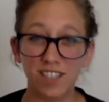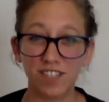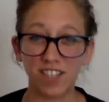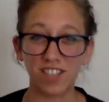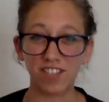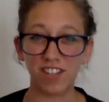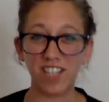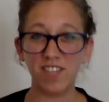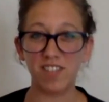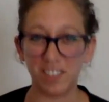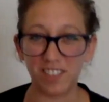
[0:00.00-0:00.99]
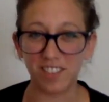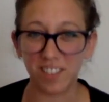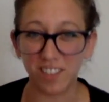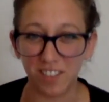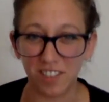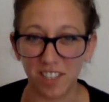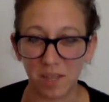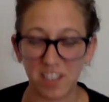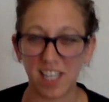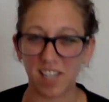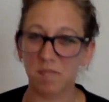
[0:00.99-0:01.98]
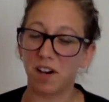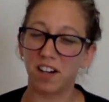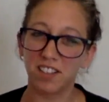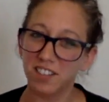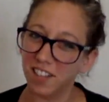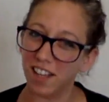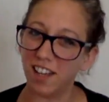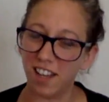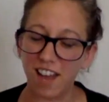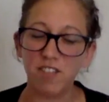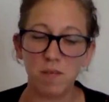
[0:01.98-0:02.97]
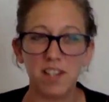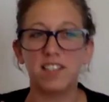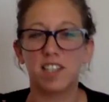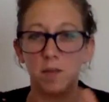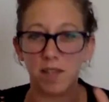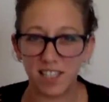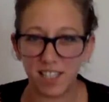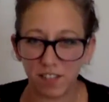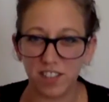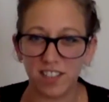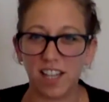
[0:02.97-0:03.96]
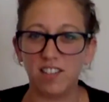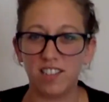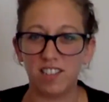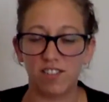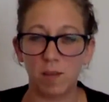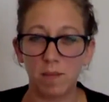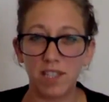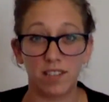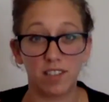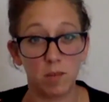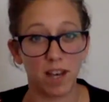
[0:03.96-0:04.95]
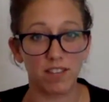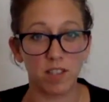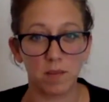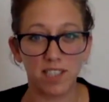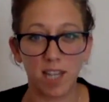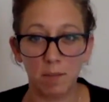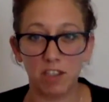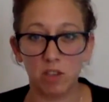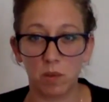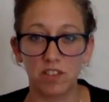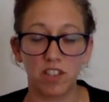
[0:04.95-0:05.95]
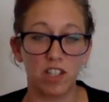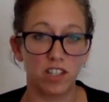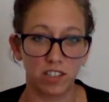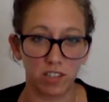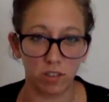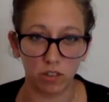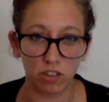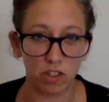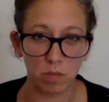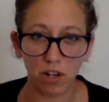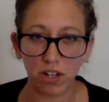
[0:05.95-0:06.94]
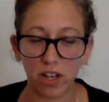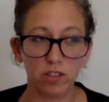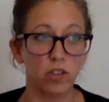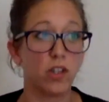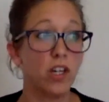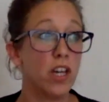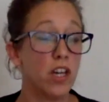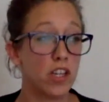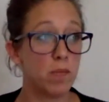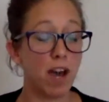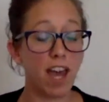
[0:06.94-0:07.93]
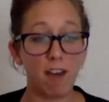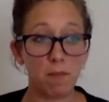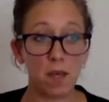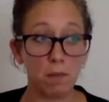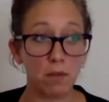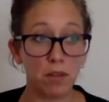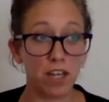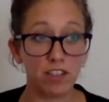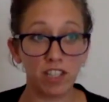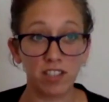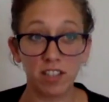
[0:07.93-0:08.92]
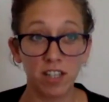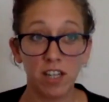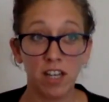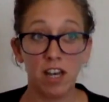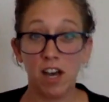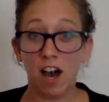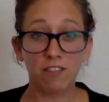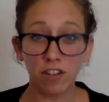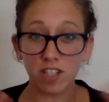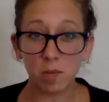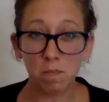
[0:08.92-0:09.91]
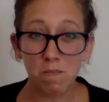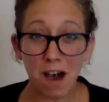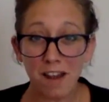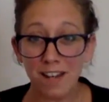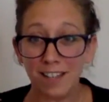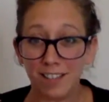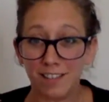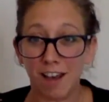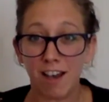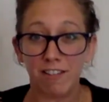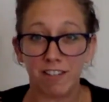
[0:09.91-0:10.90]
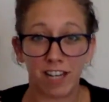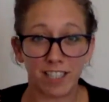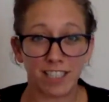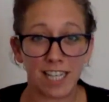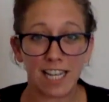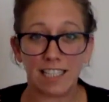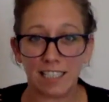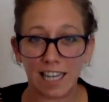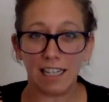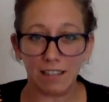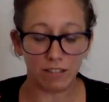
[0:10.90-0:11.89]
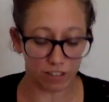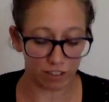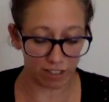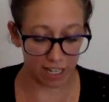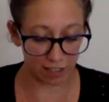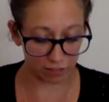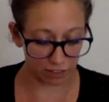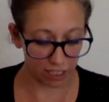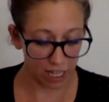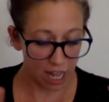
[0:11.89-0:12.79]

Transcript: advice for anyone who's going to be taking part, because everybody's going to be in different stages of their business. You might have some established ones that are looking to launch a new product, or you might have people that are just, I've got this burning desire and idea to get out on the ground.